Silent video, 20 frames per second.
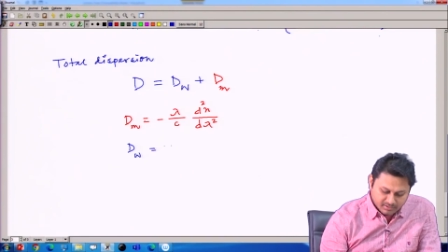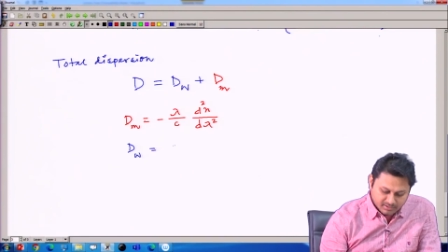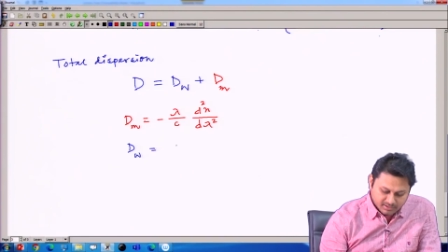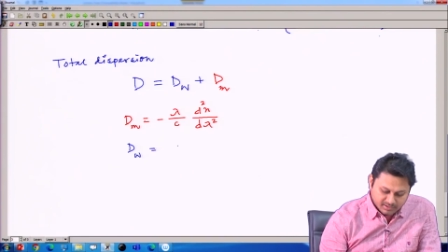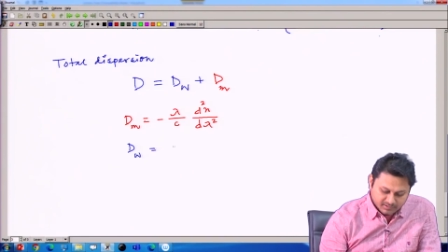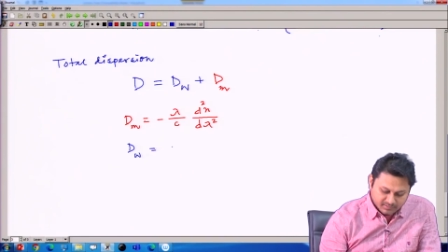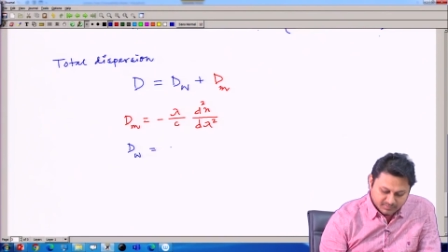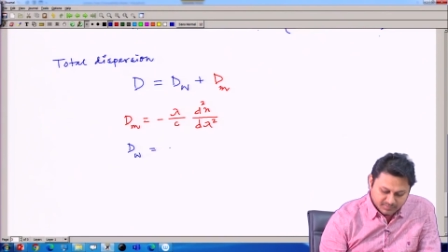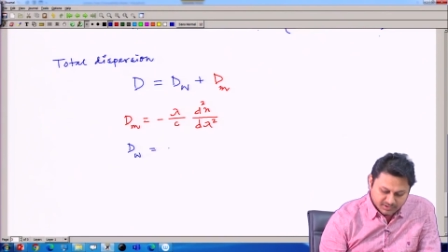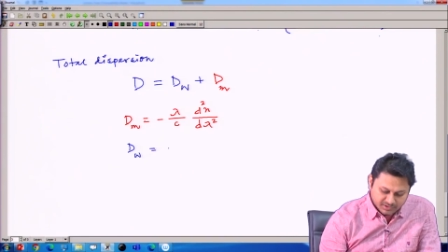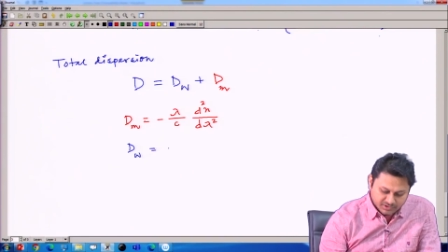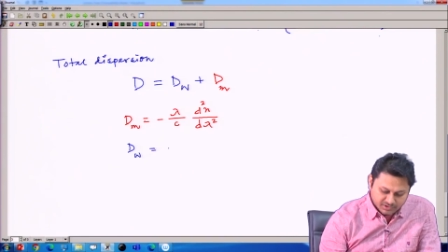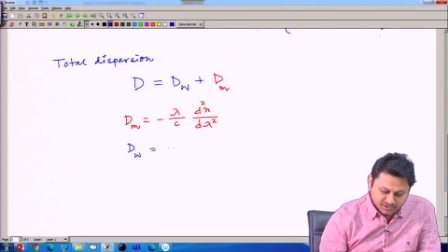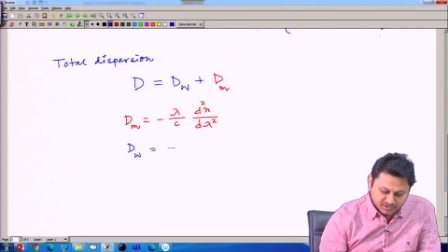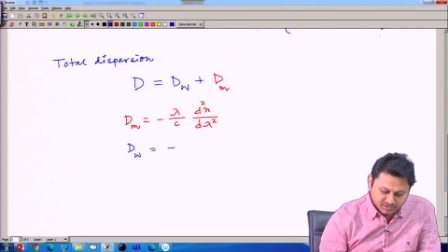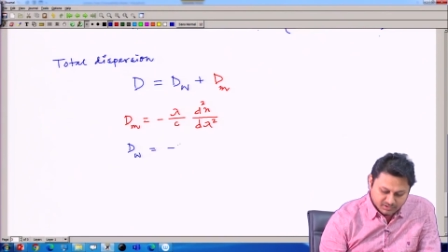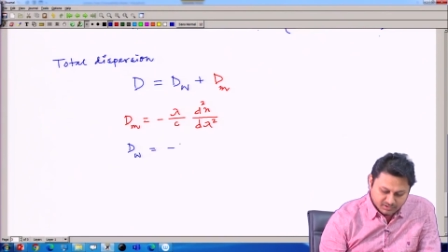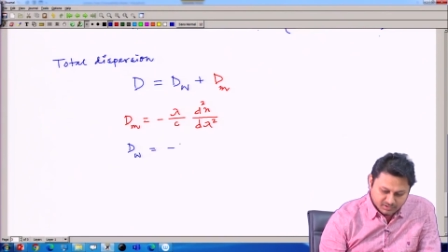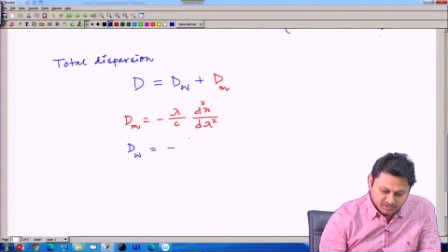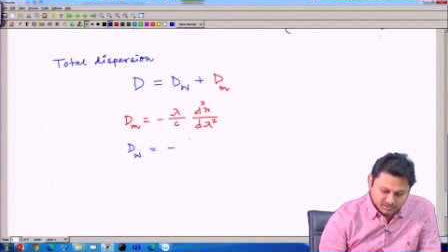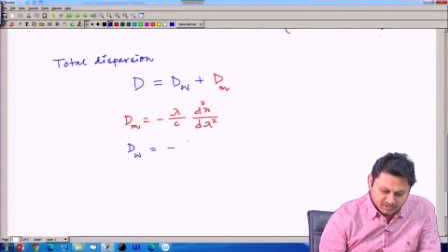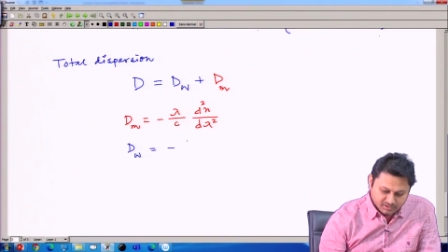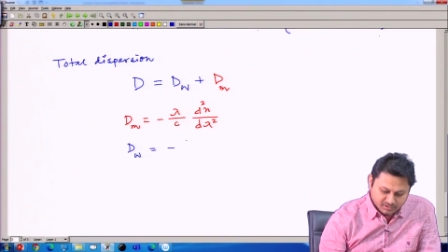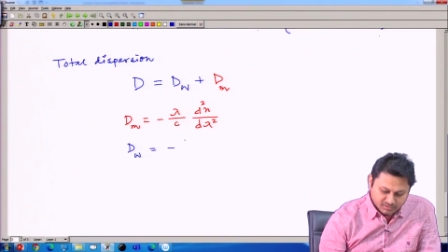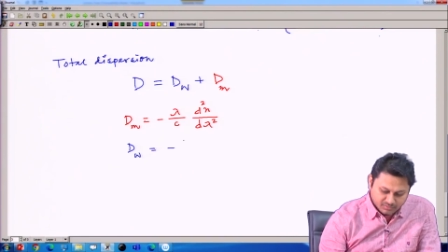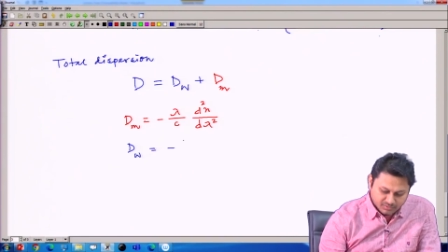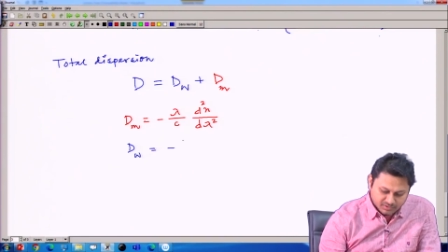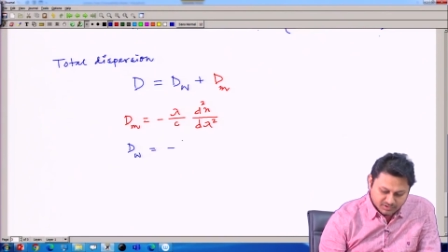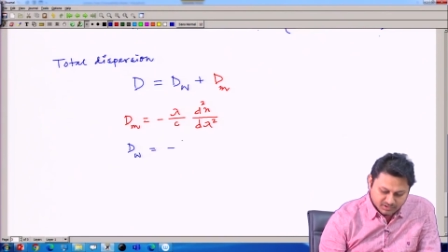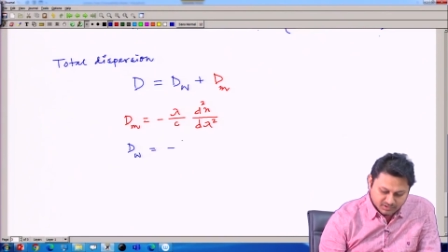the expression
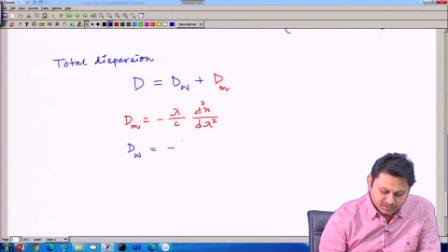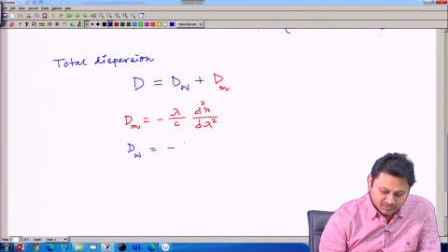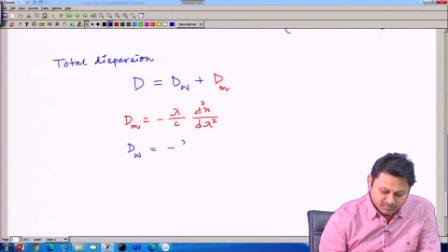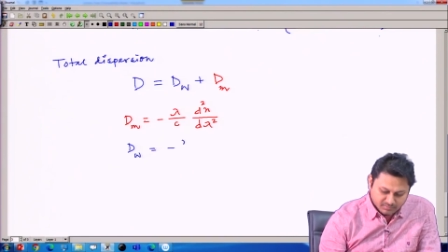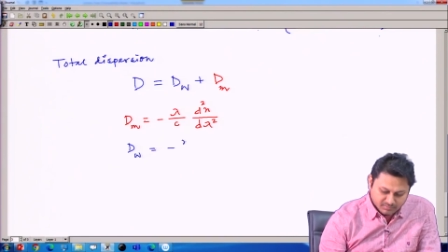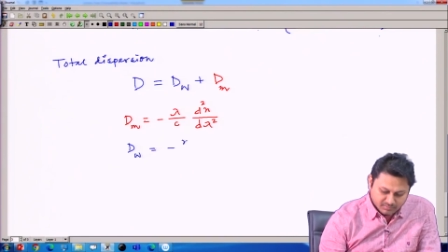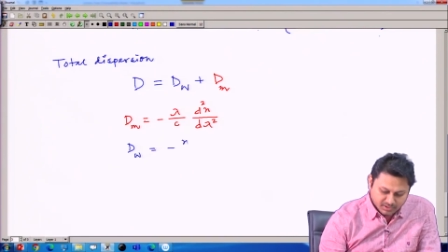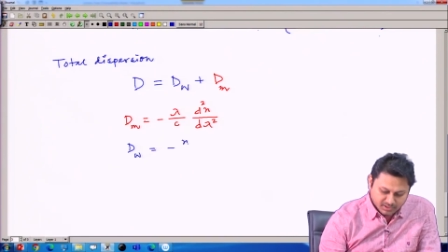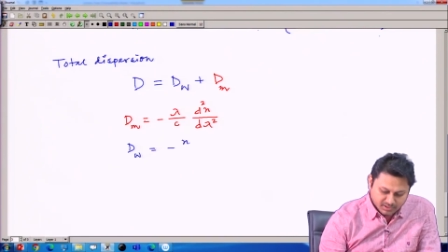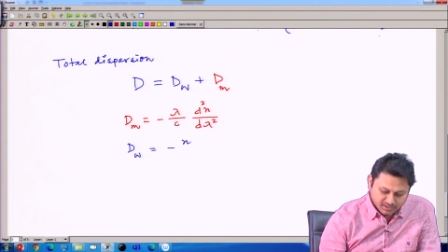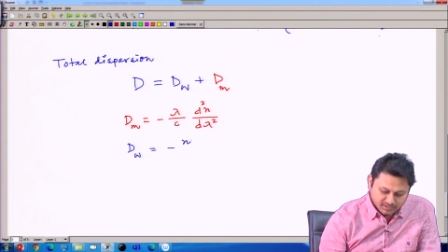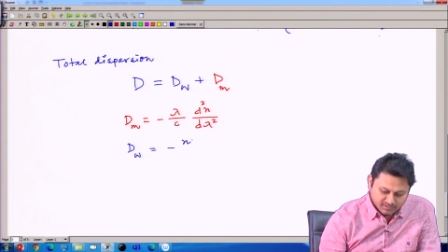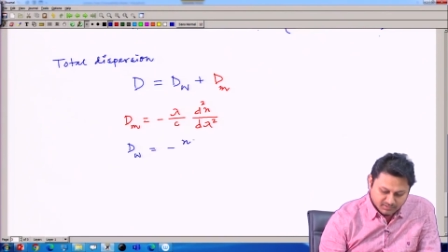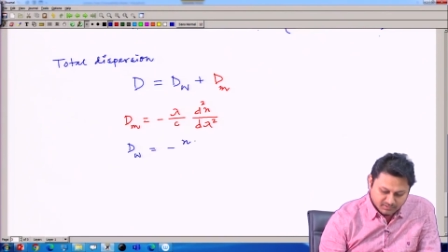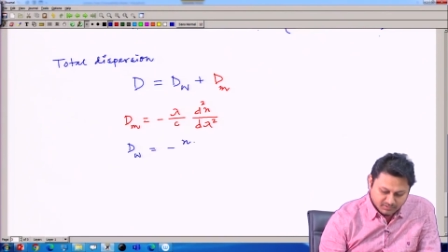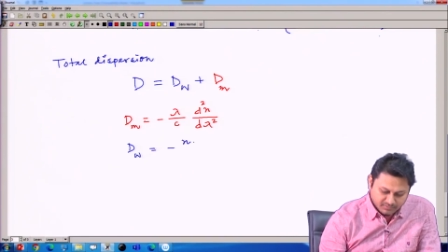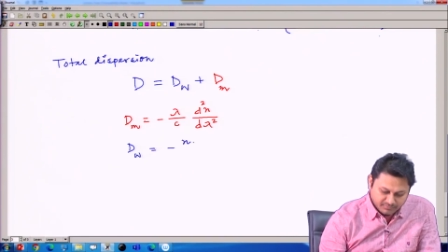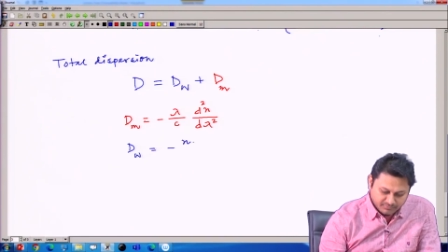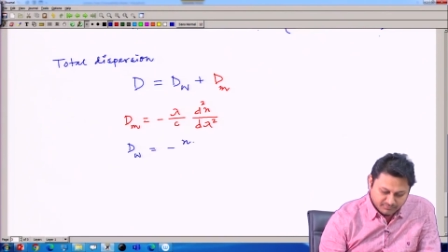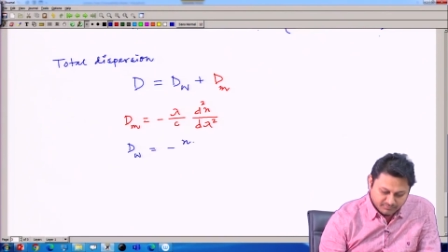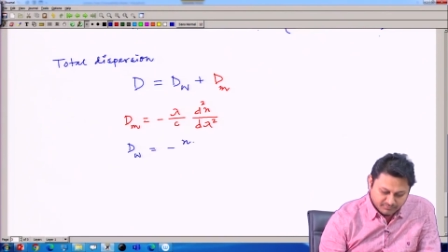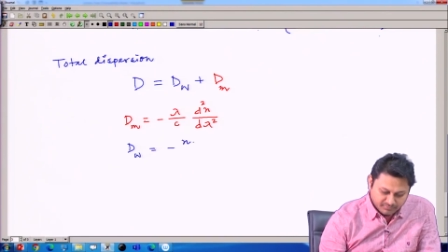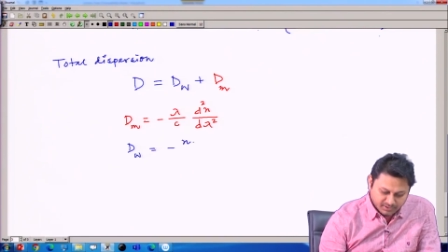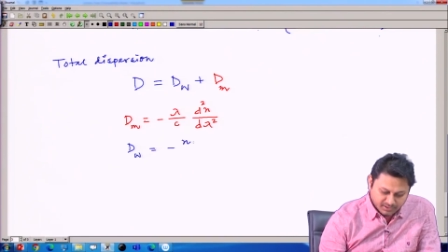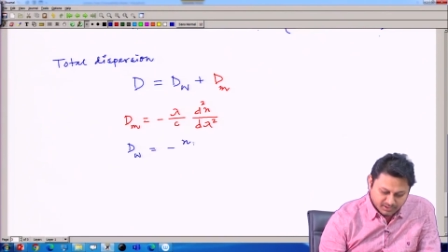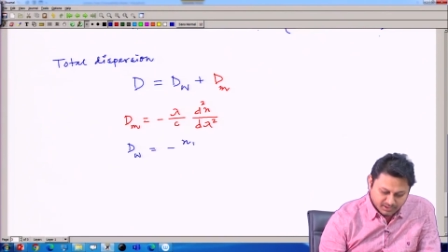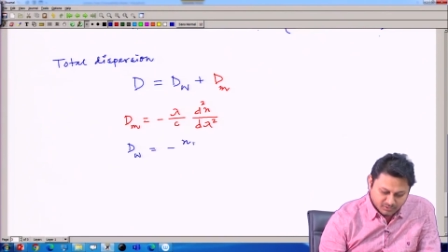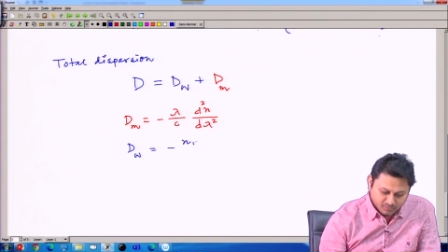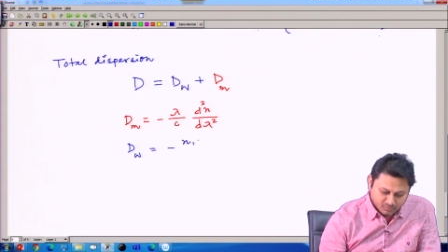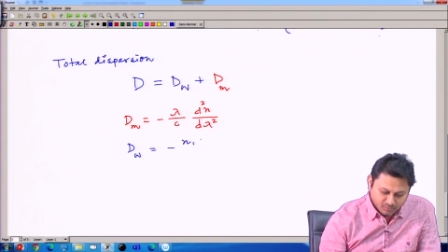which is minus of
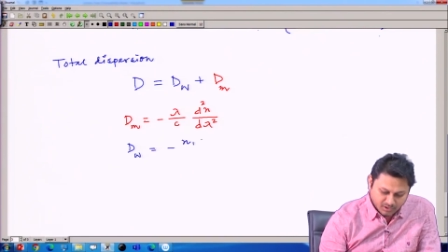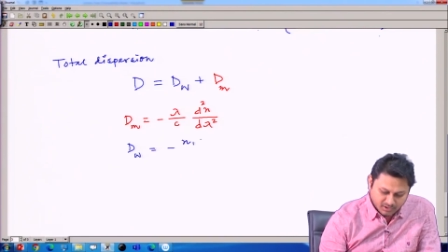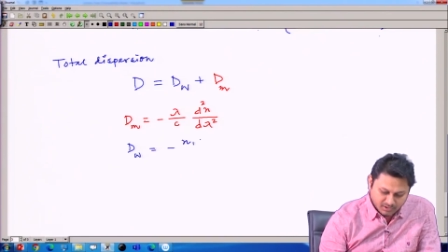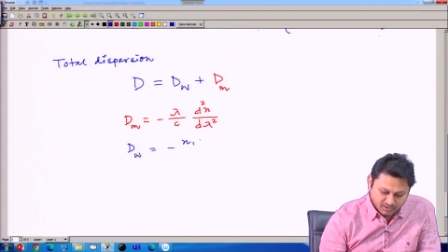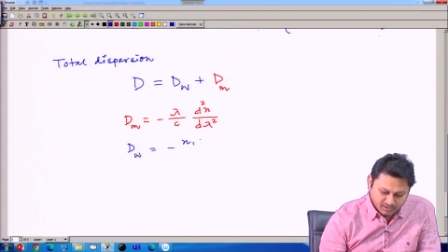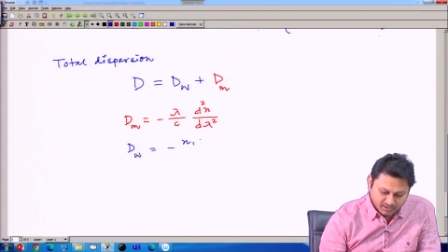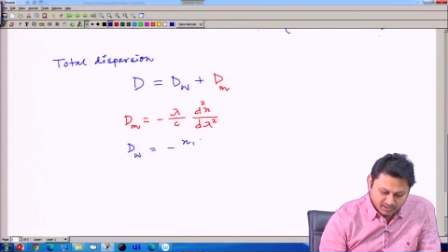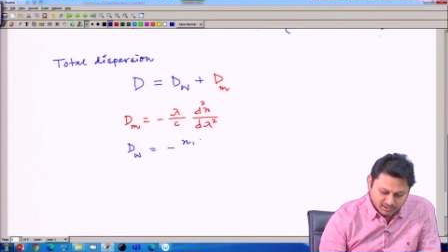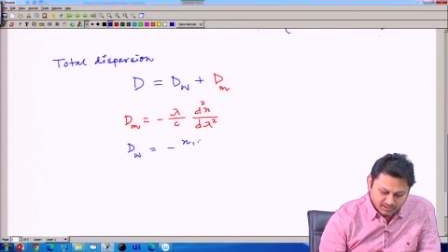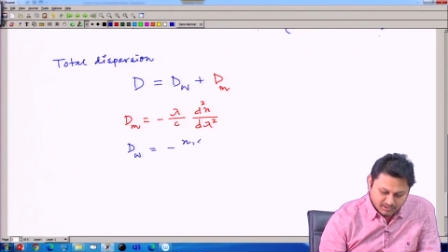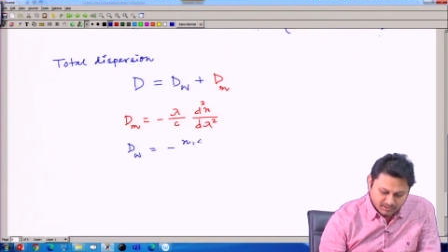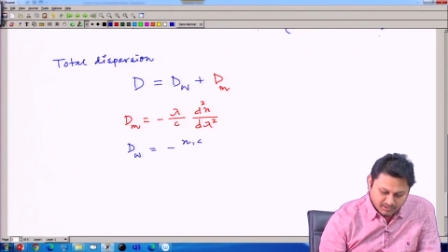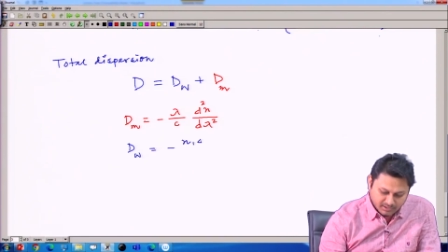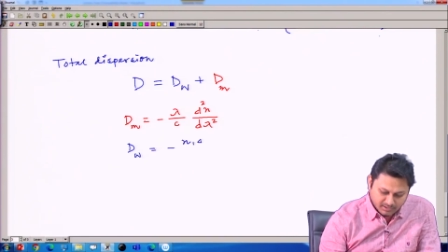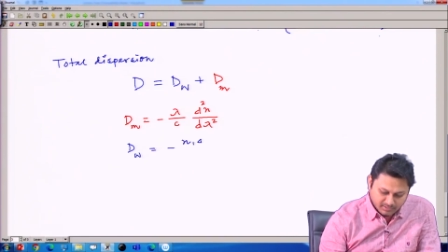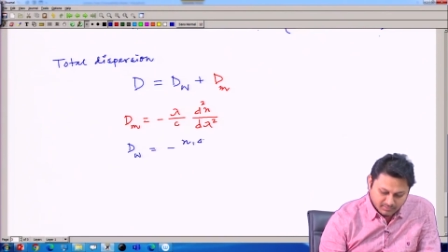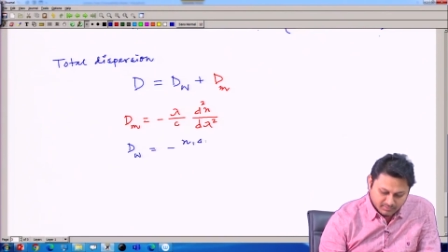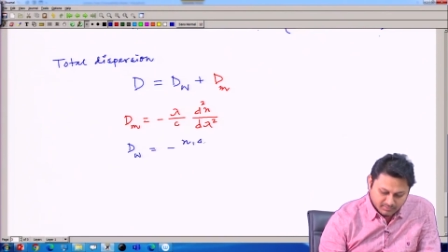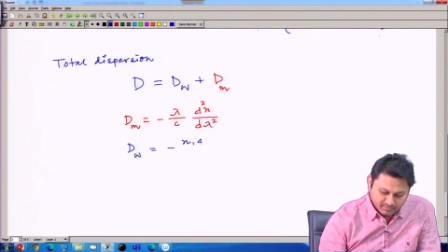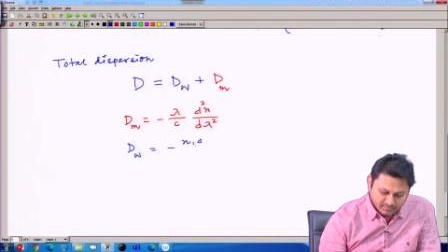n1 delta